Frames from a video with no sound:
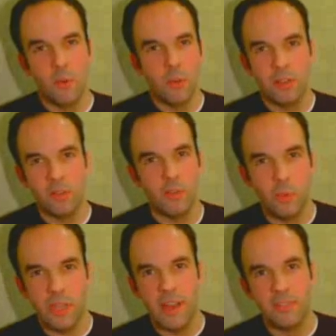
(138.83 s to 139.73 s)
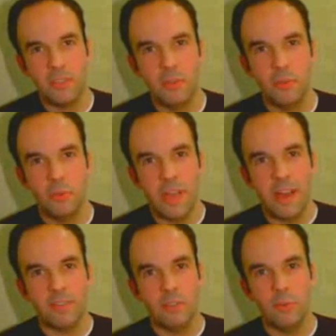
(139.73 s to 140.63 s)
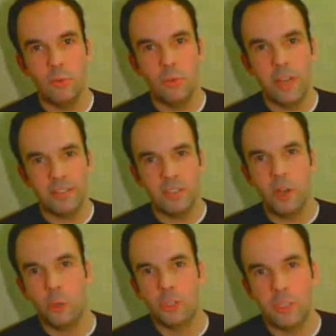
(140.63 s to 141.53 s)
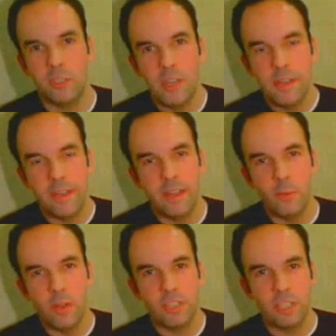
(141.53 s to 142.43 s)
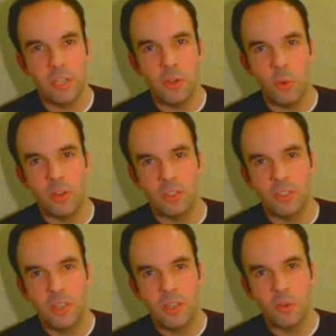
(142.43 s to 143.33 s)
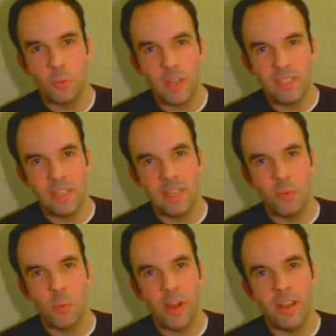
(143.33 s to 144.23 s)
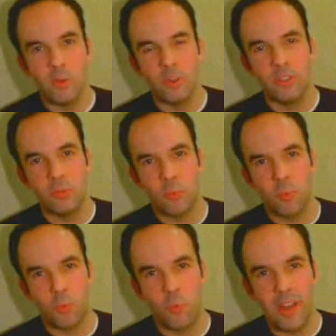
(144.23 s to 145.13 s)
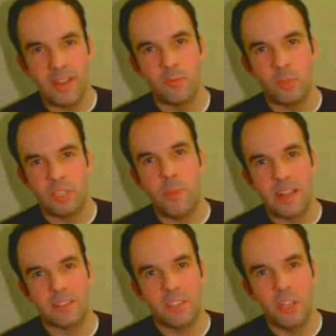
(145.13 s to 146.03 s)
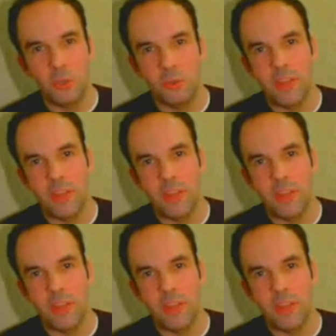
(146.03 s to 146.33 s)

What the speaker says: We have to look at the culture in which it was written and what it was written in response to,